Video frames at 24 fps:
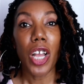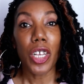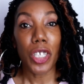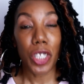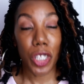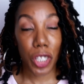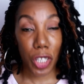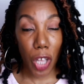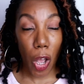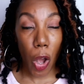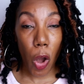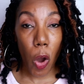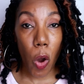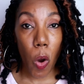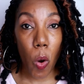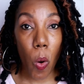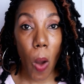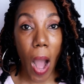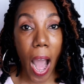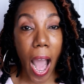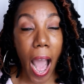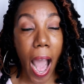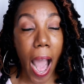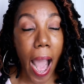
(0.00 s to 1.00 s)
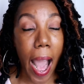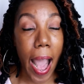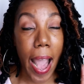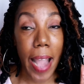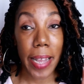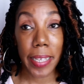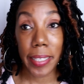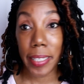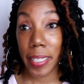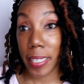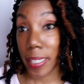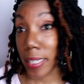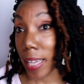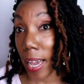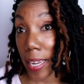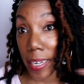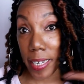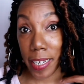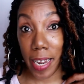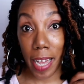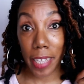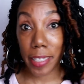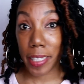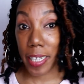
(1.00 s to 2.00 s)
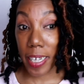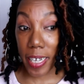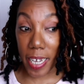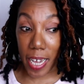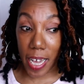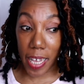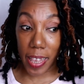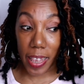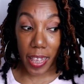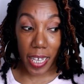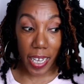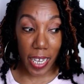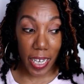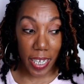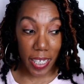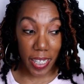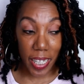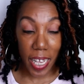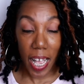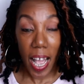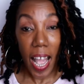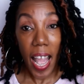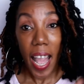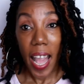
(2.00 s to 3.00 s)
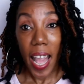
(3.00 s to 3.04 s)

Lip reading: So I decided not to cut these.